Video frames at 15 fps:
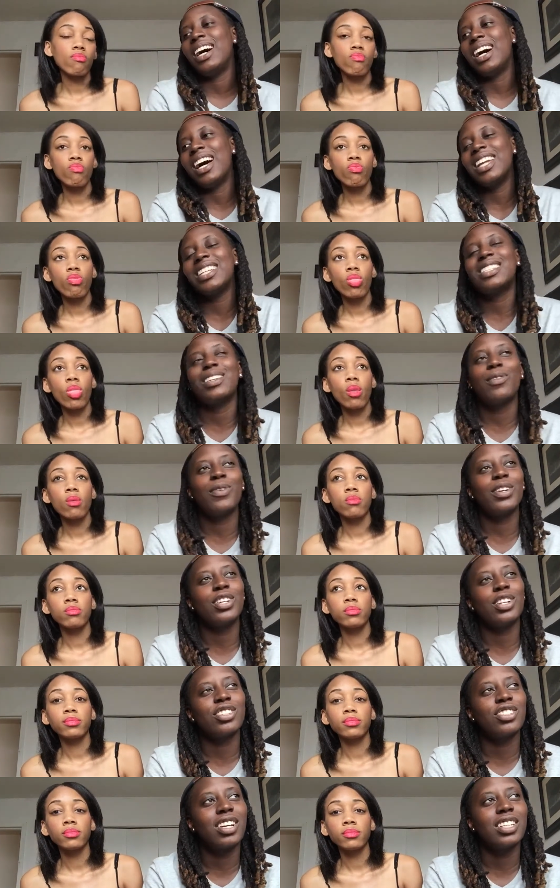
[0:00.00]
Speaker 1: I understand what
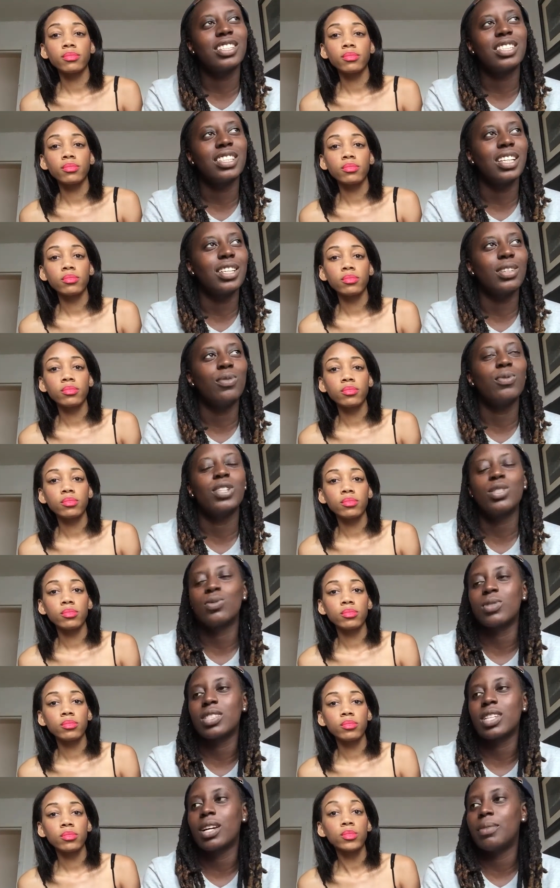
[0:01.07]
you're trying to say. You wish it
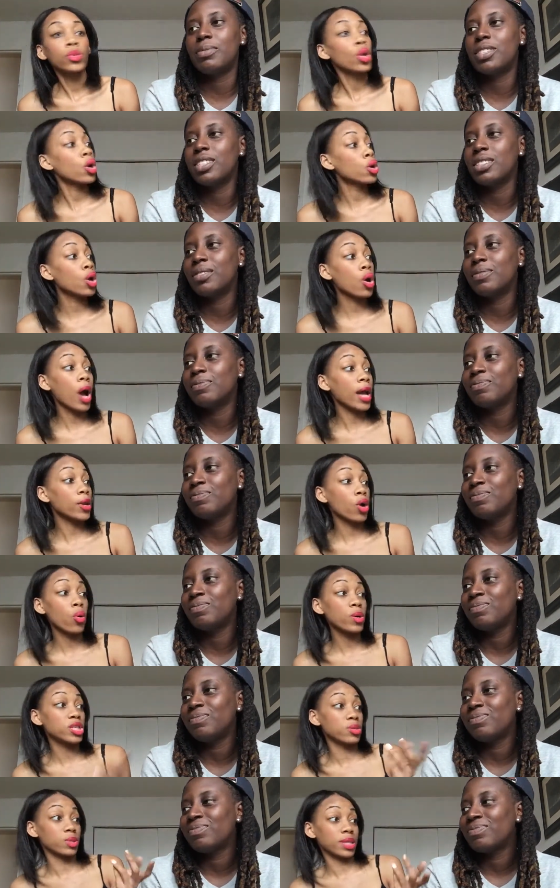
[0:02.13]
was captured.
Speaker 2: No, no, I don't
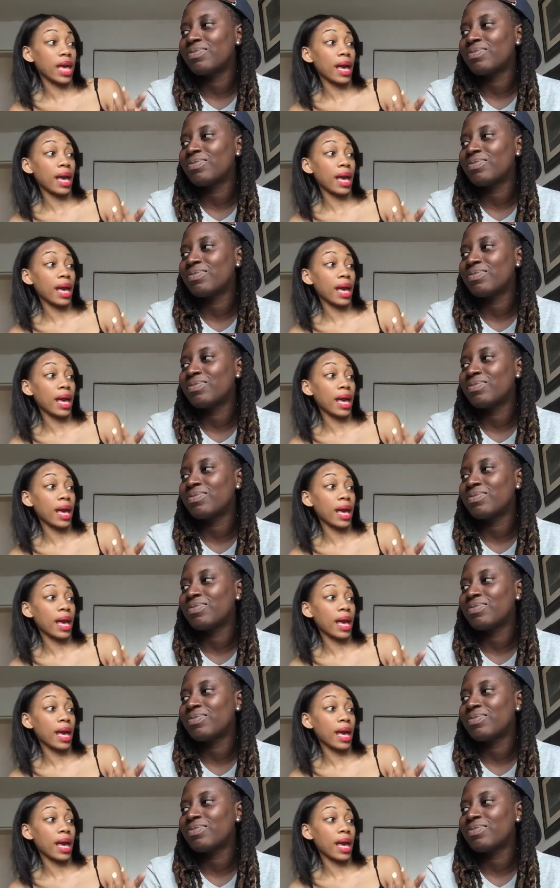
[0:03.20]
wish it was